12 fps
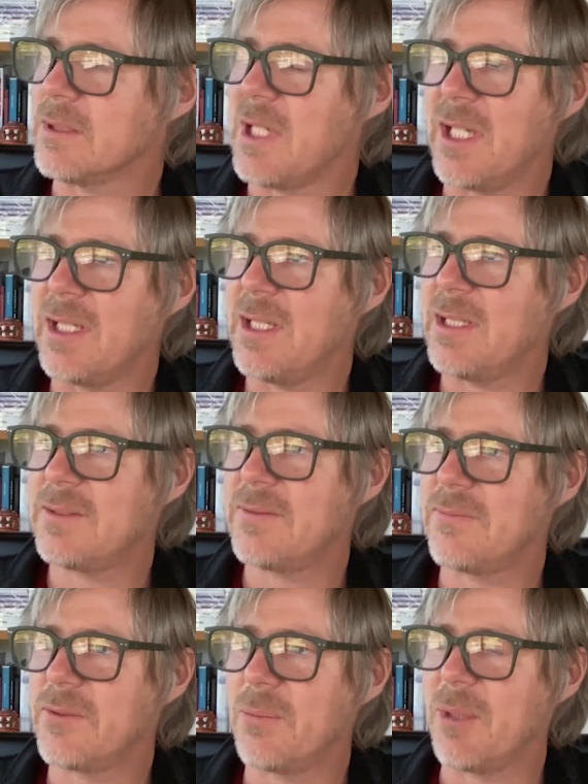
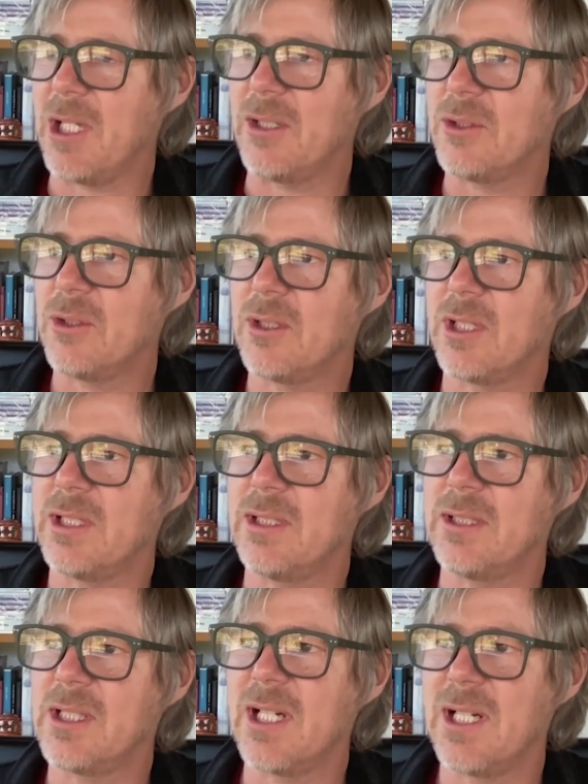Hannes from Alto and
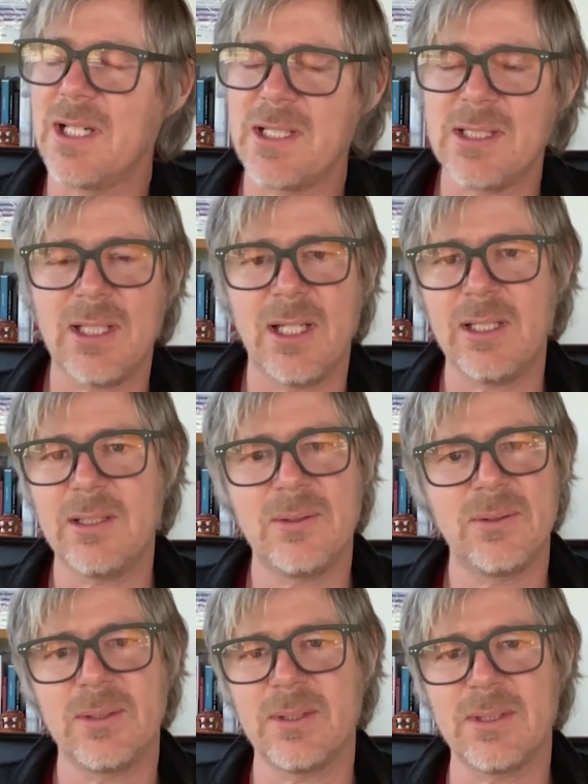the guys liked
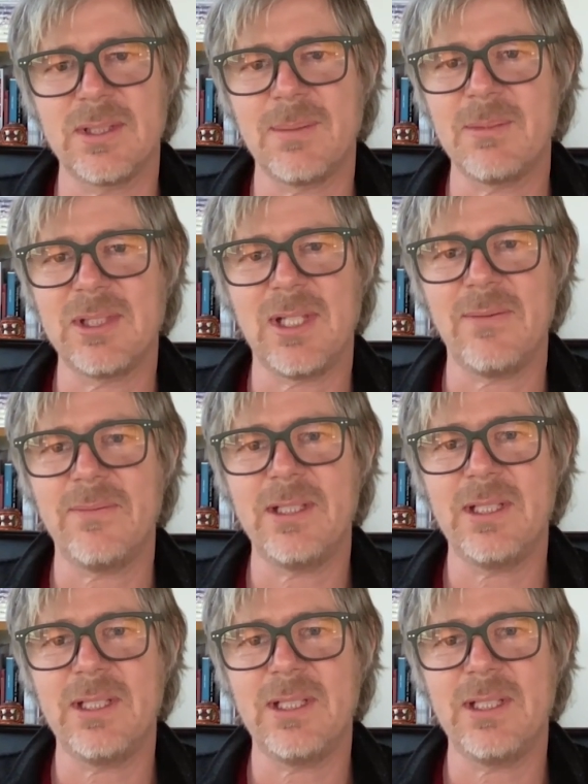some stuff we